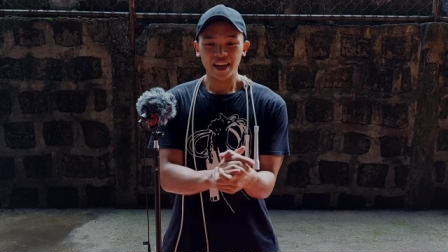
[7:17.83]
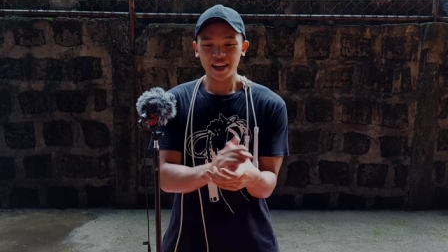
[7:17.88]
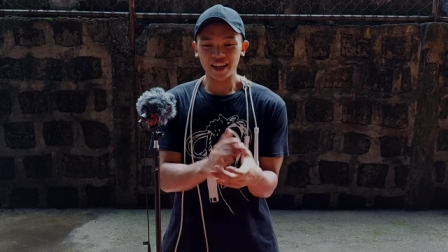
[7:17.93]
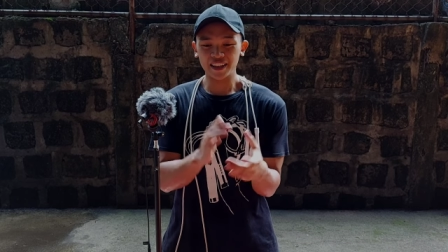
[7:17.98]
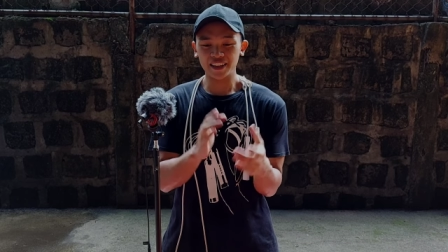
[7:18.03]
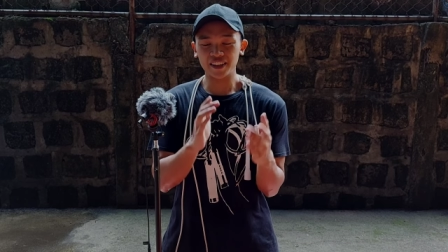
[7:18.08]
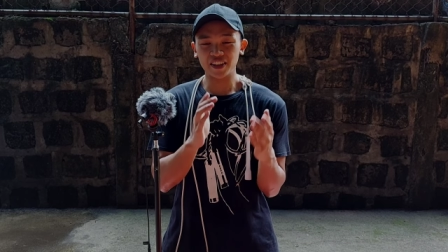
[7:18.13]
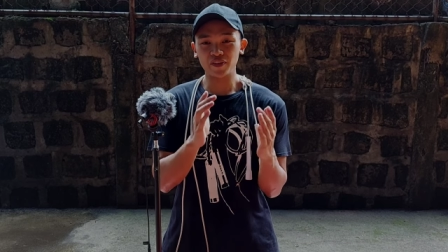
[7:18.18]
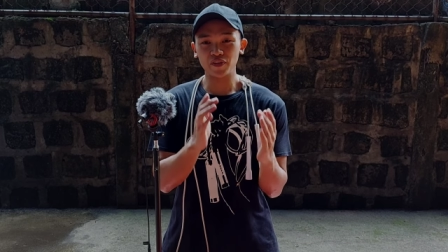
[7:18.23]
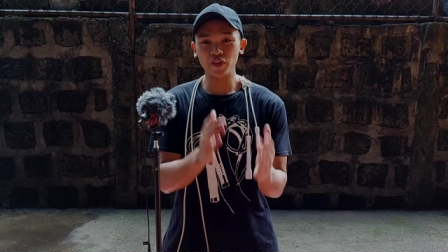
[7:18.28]

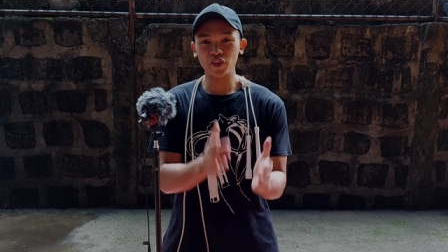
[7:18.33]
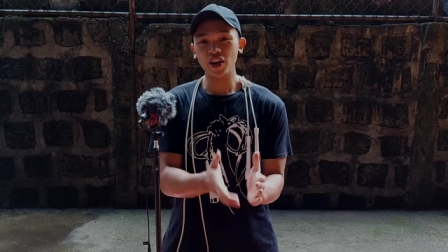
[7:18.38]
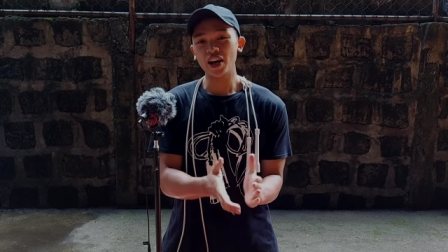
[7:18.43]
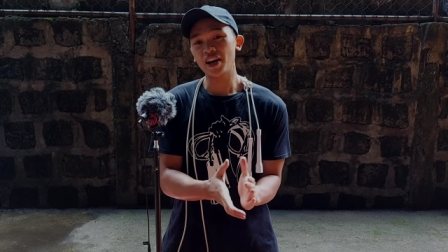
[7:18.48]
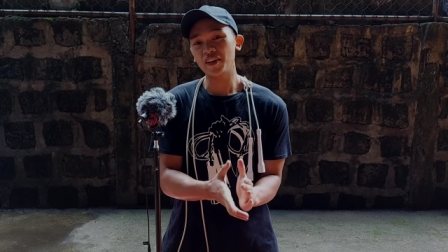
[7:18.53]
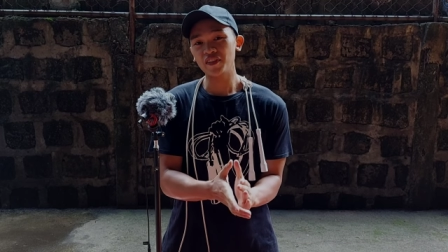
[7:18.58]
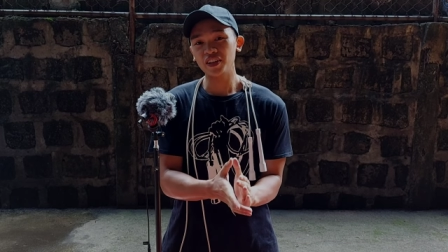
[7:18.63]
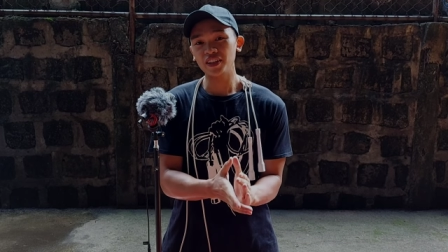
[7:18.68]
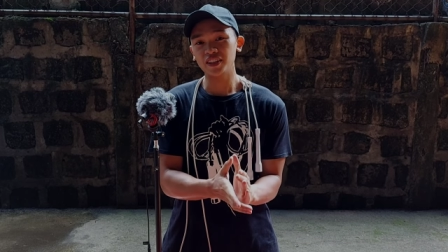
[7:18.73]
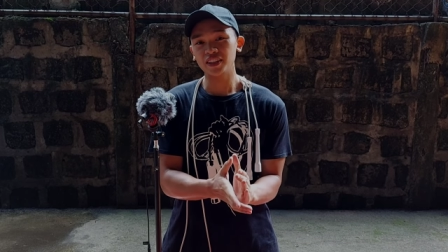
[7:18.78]
and if you
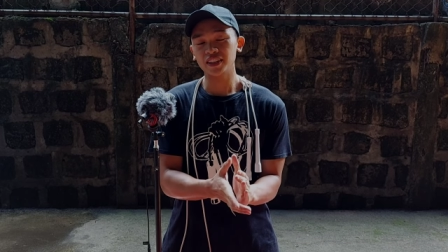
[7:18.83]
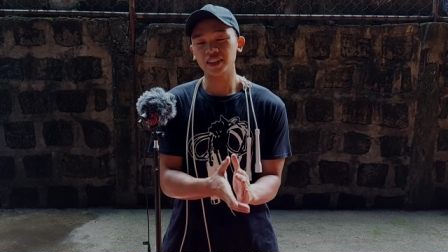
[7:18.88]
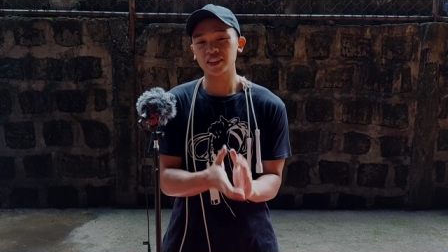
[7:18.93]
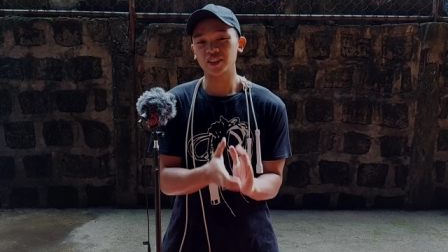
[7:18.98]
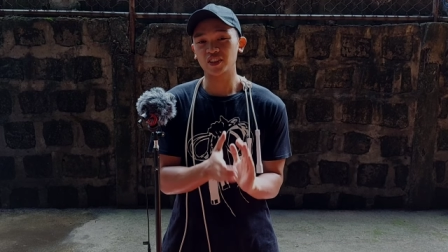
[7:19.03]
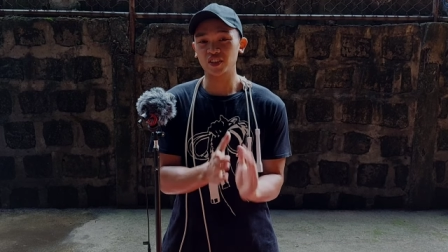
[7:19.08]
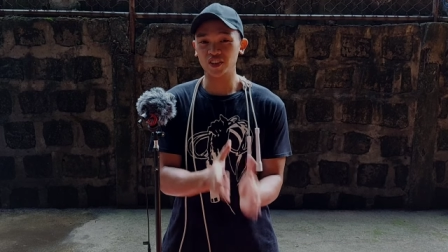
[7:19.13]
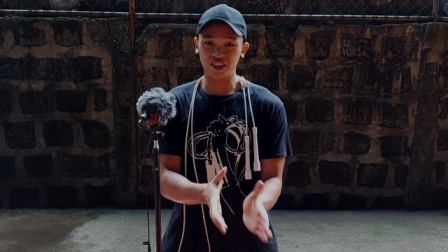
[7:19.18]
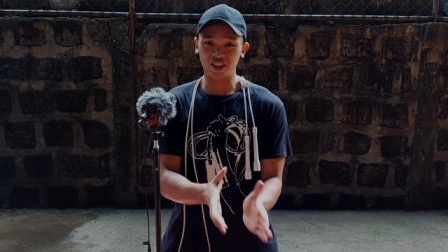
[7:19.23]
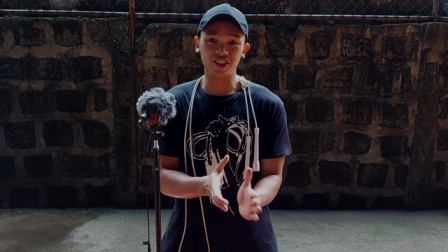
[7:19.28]
haven't
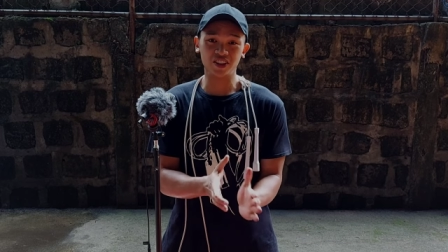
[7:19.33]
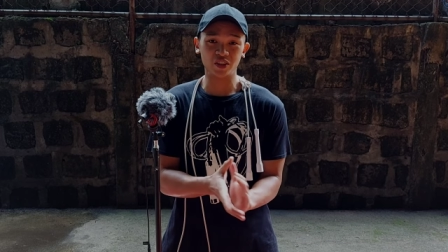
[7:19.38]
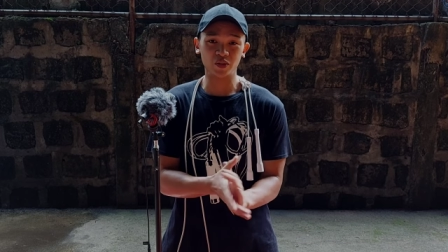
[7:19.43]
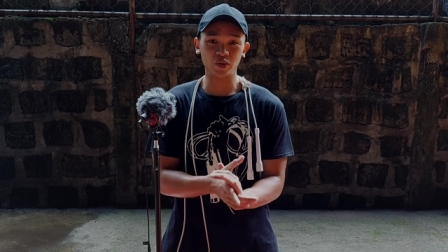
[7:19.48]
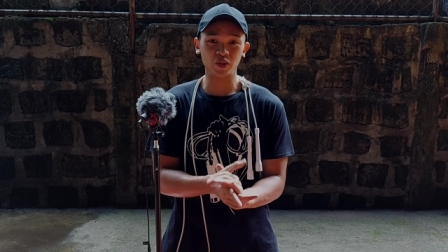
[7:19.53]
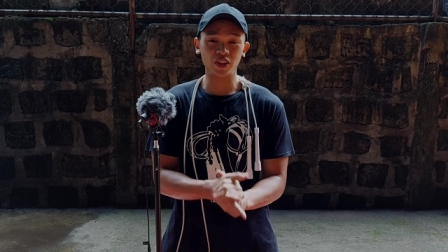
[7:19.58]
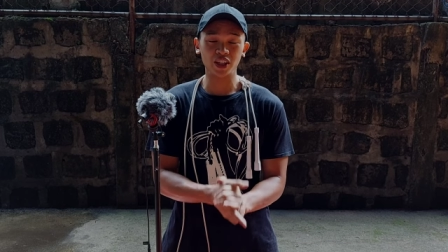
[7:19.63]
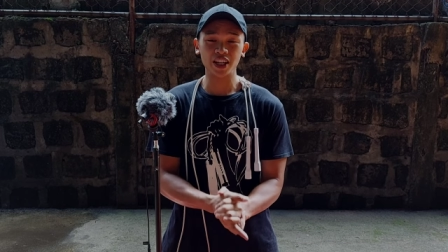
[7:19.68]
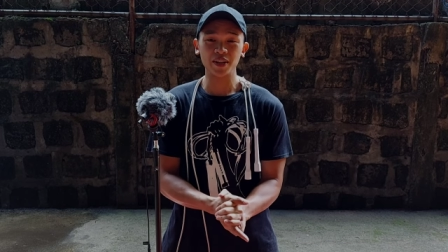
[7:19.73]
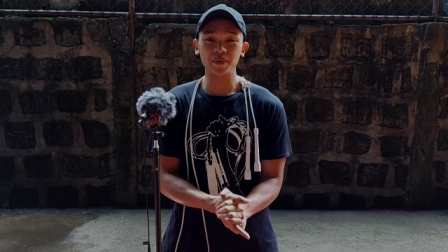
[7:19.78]
then consider
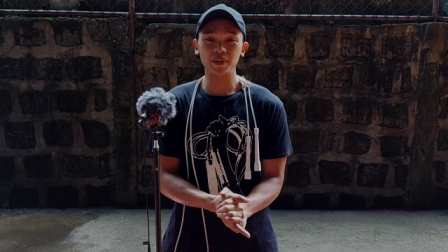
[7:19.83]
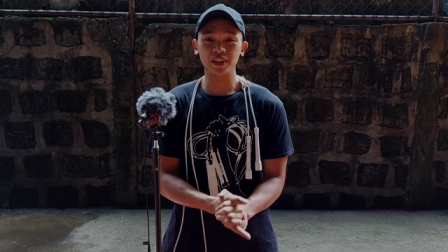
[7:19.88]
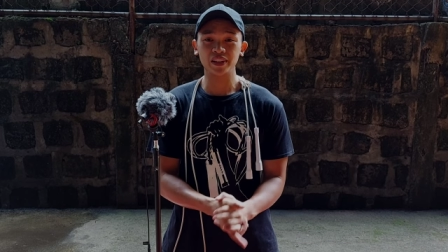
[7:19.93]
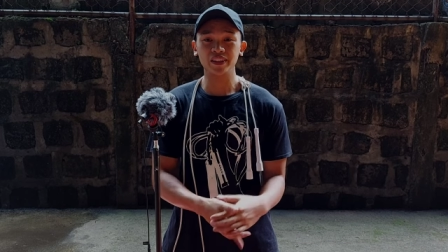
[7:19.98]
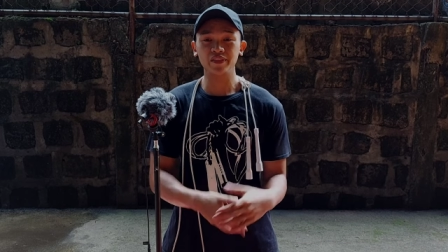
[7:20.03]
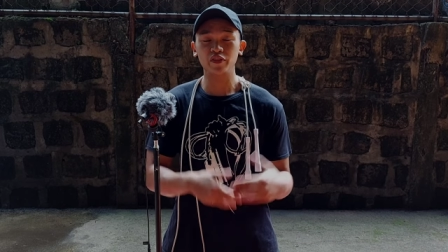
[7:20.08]
subscribe and